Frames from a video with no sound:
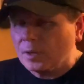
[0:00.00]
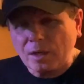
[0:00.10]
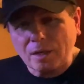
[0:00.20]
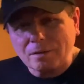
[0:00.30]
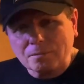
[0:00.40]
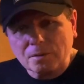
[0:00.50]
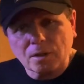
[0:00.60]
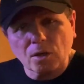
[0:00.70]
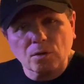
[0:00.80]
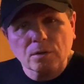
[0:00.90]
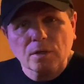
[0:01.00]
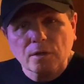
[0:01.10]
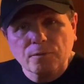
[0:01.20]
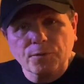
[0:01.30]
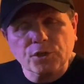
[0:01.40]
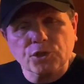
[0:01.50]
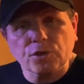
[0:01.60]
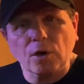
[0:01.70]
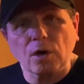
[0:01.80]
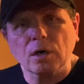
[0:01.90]
And, you know, fish
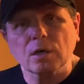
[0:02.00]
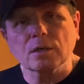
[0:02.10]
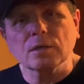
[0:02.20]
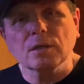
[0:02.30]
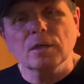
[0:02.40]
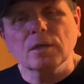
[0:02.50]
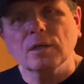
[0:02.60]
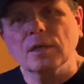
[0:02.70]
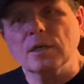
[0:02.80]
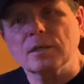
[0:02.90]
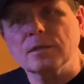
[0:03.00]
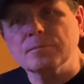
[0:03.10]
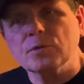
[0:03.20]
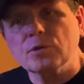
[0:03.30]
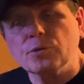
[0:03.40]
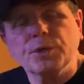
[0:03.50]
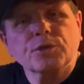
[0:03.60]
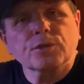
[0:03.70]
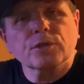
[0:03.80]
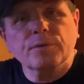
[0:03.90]
are
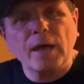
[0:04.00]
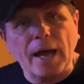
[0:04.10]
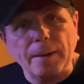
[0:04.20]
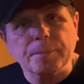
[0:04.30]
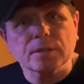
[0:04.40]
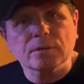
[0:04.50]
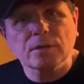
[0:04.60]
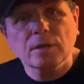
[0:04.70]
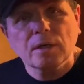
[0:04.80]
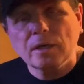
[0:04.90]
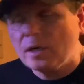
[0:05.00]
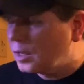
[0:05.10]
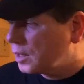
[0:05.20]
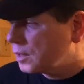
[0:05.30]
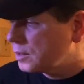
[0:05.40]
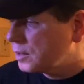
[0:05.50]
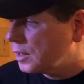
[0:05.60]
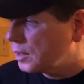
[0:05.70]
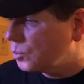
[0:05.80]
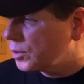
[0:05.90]
creatures of habit, and
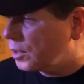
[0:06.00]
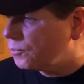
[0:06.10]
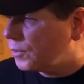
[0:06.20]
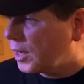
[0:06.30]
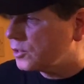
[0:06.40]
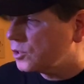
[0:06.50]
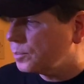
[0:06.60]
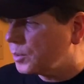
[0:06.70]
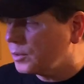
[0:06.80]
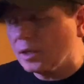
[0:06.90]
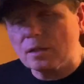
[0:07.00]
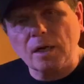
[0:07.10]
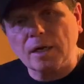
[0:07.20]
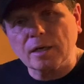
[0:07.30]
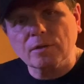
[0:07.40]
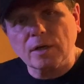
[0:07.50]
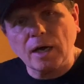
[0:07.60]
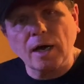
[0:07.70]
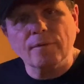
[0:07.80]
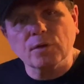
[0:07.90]
when they find something they like, they
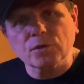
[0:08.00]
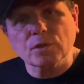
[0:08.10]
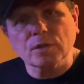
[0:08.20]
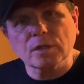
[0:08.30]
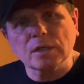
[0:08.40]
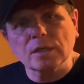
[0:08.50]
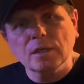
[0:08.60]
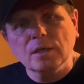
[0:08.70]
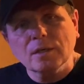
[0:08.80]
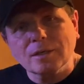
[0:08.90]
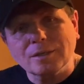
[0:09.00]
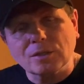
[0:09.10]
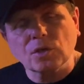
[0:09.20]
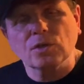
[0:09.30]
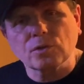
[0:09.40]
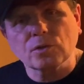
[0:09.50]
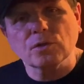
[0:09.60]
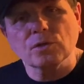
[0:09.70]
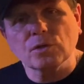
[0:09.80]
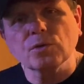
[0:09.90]
obviously continue to
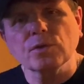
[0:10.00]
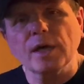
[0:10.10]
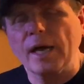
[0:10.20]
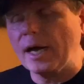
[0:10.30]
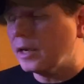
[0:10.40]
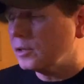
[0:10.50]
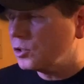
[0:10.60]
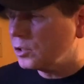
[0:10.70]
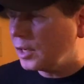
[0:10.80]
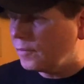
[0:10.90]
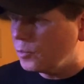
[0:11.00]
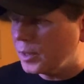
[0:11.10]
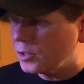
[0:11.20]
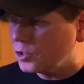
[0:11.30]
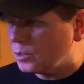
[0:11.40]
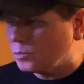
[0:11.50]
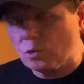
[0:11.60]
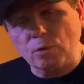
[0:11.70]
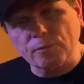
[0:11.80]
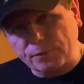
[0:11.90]
do that, and everybody seems
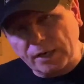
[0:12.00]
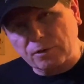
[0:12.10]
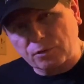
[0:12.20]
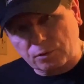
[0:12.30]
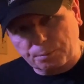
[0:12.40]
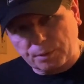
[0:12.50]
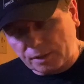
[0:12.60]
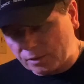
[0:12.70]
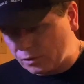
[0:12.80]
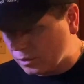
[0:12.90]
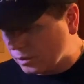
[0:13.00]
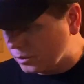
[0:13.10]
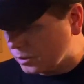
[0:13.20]
to have found their place here.